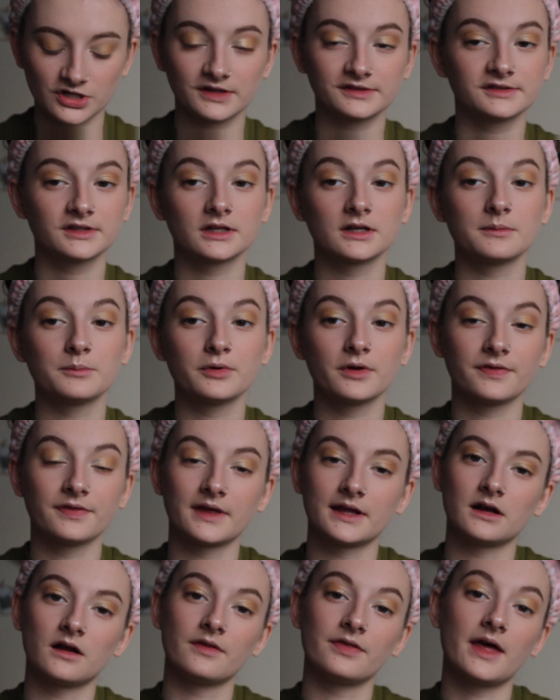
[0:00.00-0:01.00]
just going to put
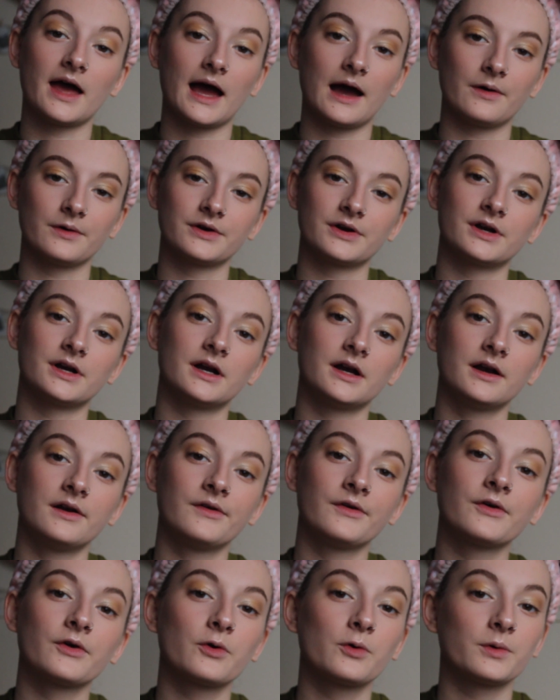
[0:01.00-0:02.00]
that on the outer
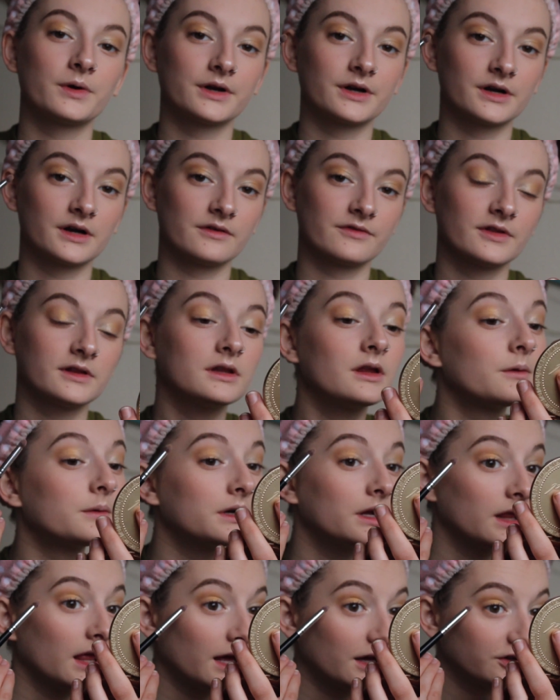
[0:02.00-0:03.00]
corner of the
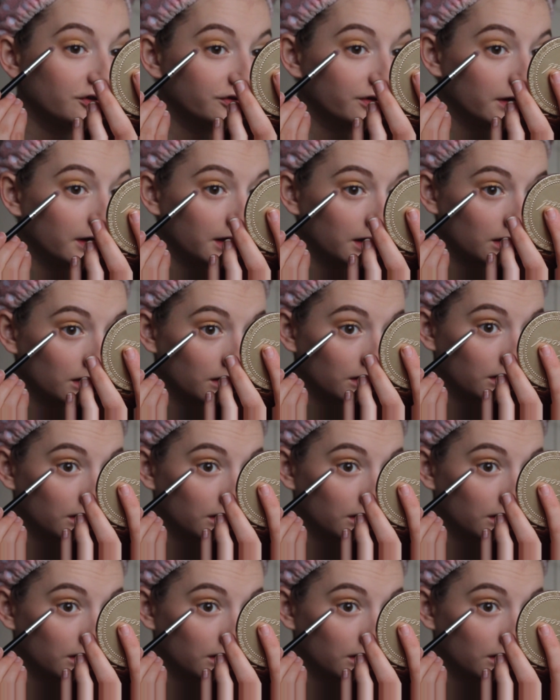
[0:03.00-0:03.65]
lower lash line.